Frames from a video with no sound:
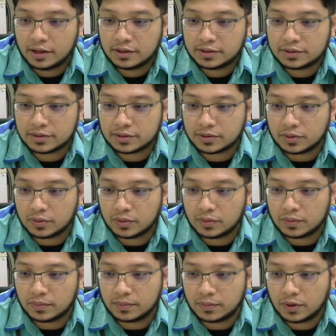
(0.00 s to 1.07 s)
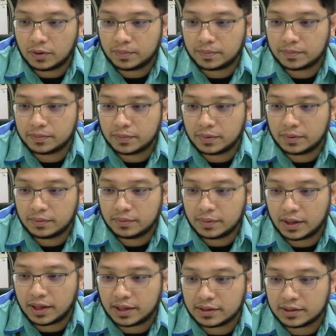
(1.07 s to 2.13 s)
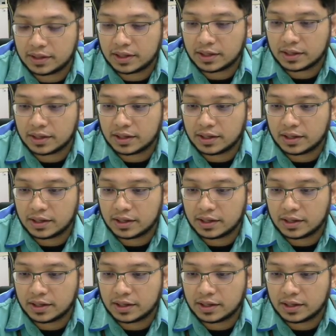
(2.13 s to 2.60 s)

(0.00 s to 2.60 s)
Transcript: So I think